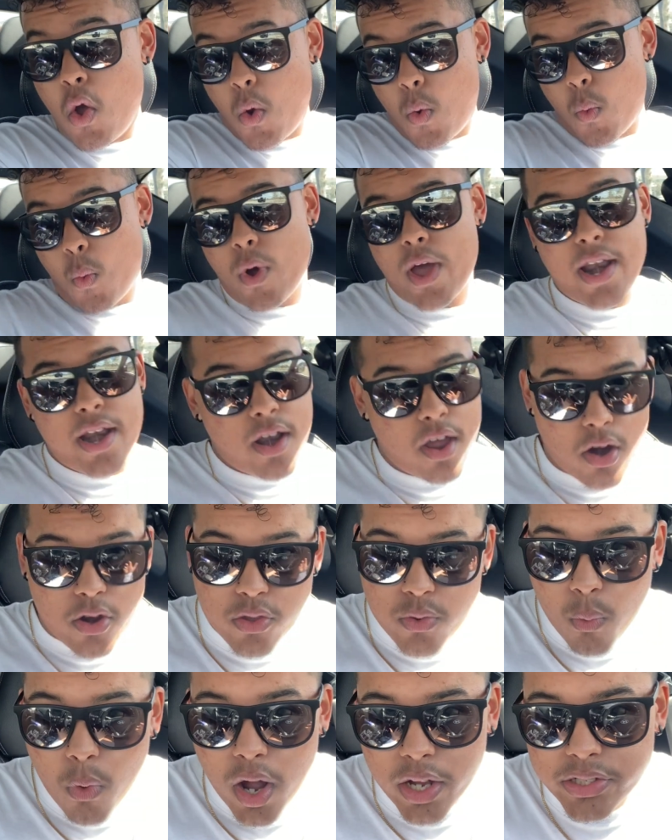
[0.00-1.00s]
when are
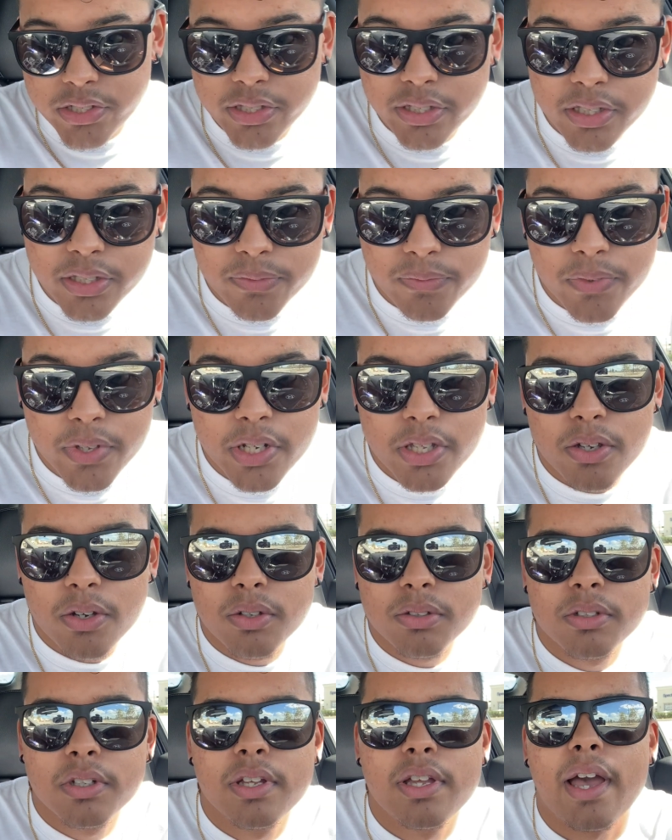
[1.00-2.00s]
you watching this
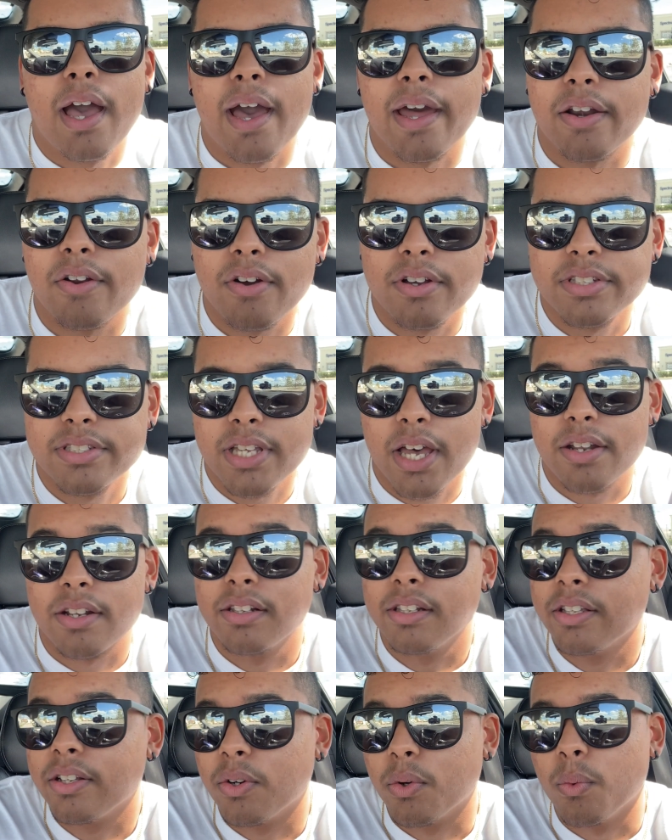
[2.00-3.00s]
video. I know I sound a
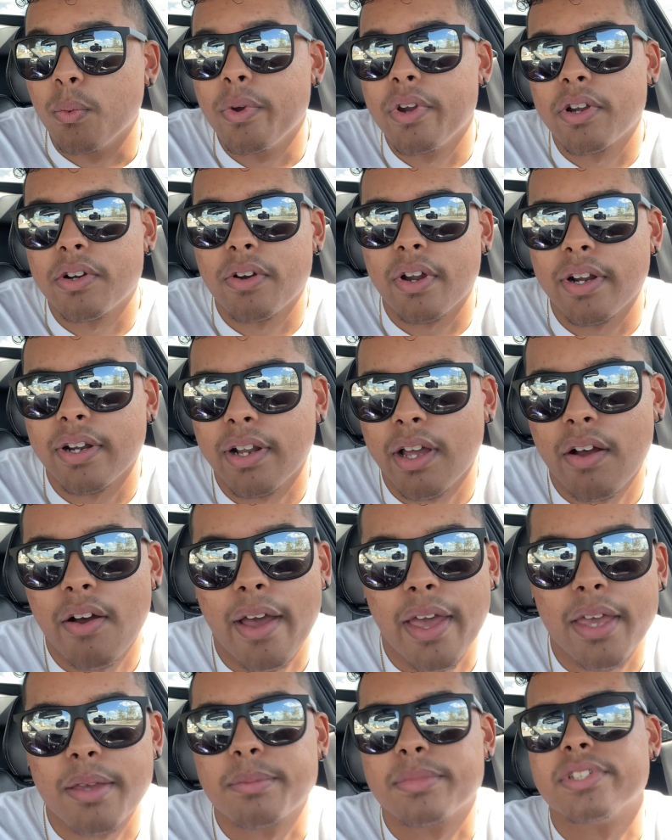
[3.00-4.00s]
little weird right now.
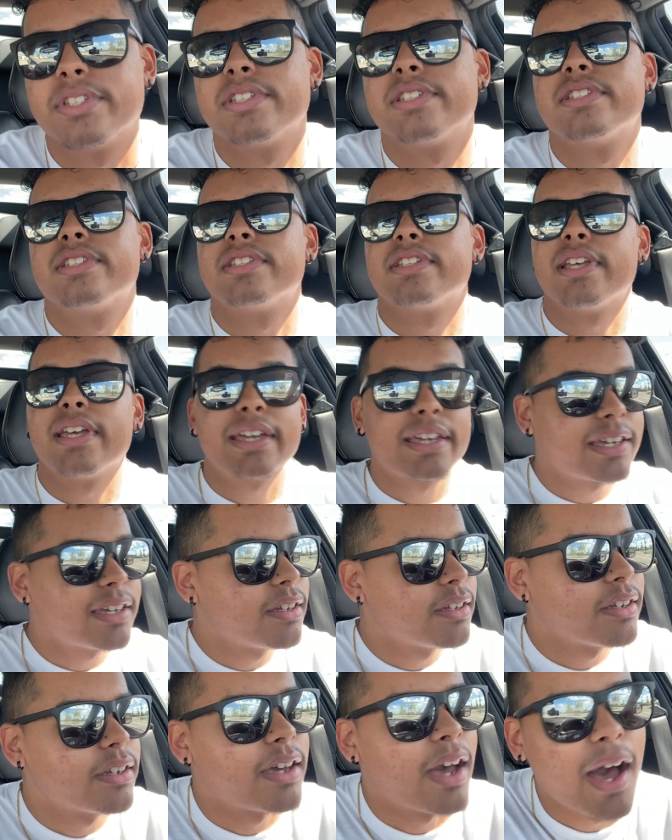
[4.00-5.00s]
I am sick,
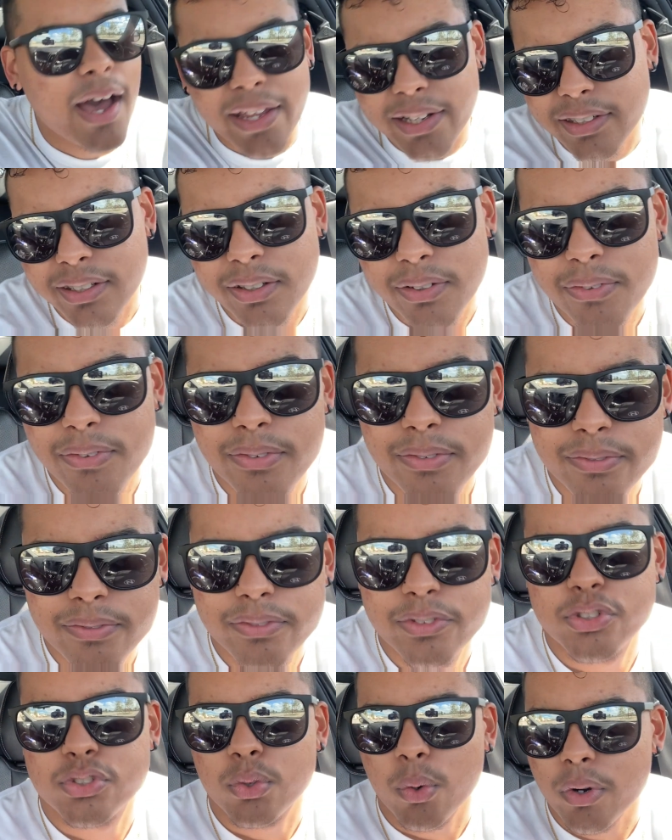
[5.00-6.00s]
kind of,
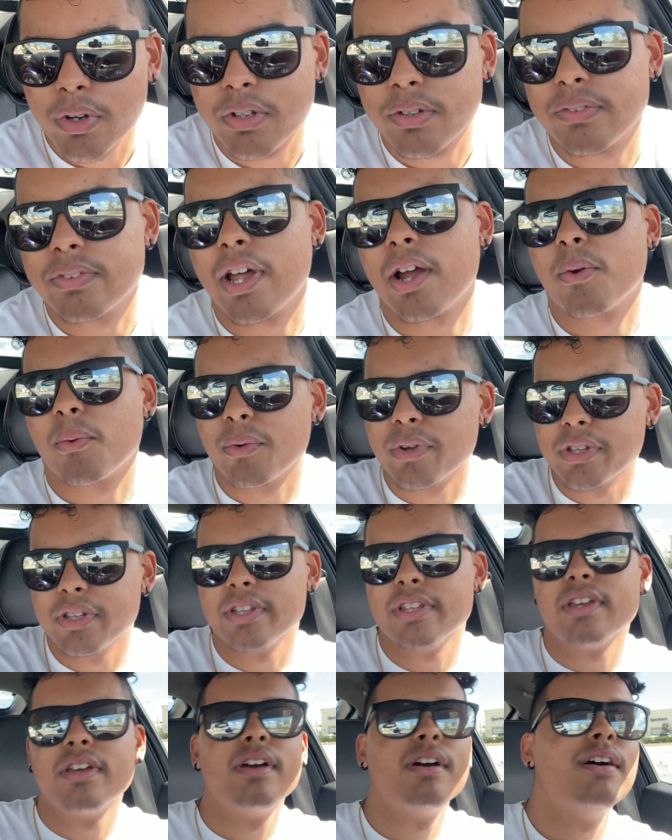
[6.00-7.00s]
sort of, not
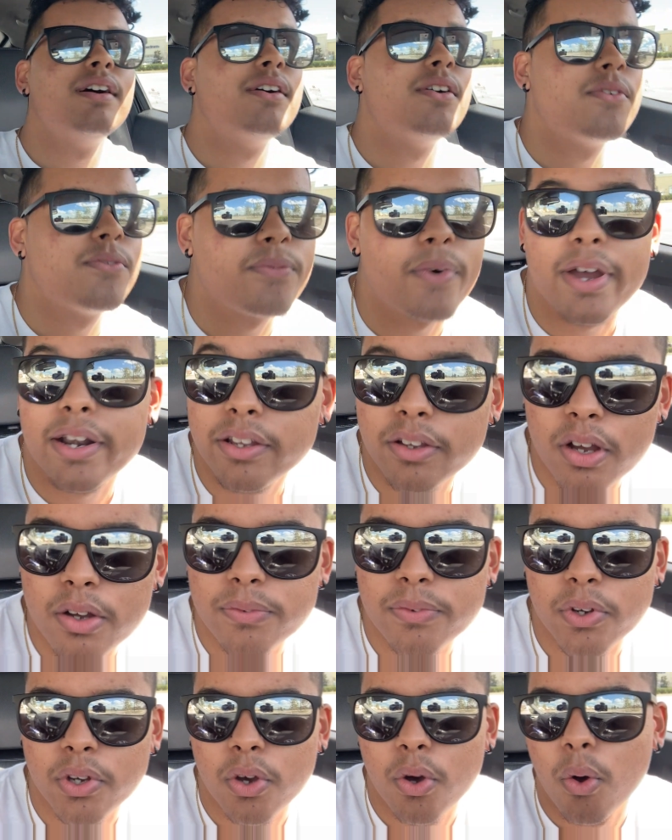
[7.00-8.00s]
really, fighting
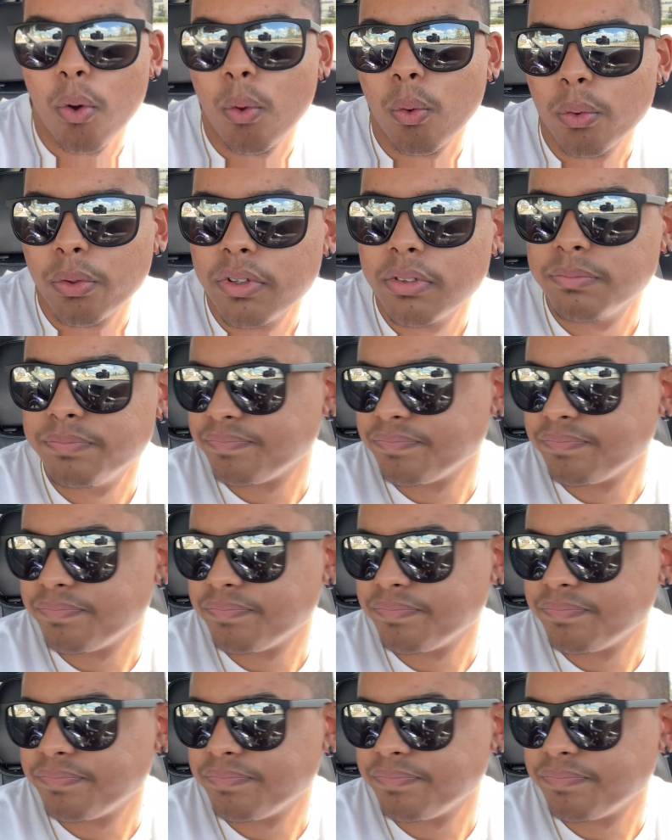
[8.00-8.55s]
off a cold.